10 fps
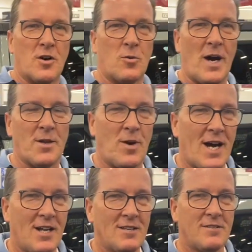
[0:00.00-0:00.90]
quite a
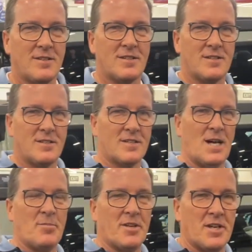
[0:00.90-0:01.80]
while, a
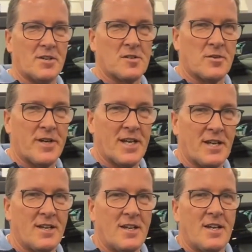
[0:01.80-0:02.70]
couple of years
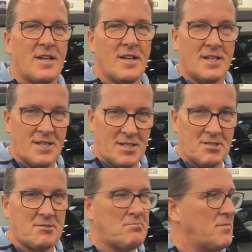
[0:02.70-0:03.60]
already, and
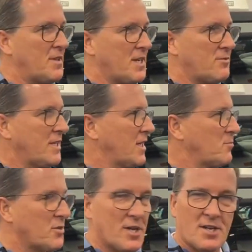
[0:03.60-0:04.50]
they're ready
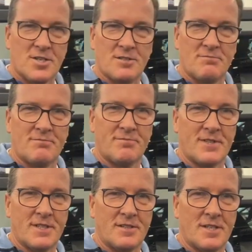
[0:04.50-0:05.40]
in production
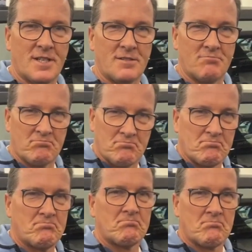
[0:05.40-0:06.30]
and
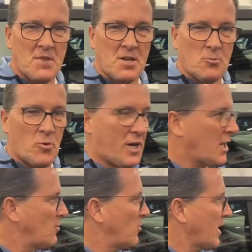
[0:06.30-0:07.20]

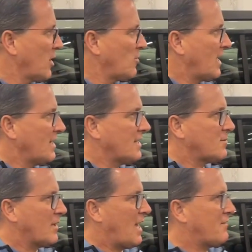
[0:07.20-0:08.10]
working well. And
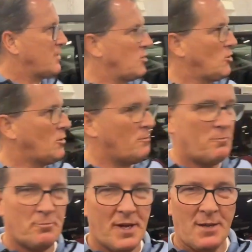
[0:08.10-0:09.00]
we have a new
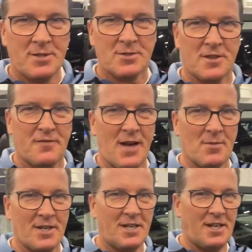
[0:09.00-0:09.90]
baby to the
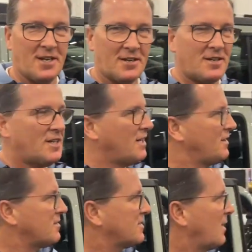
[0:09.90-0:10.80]
family here
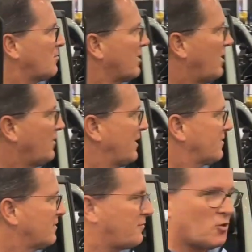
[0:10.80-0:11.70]
this time around.
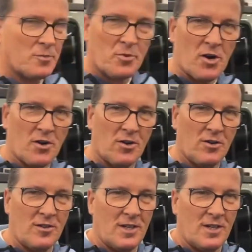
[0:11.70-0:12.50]
That's the Ford Bronco.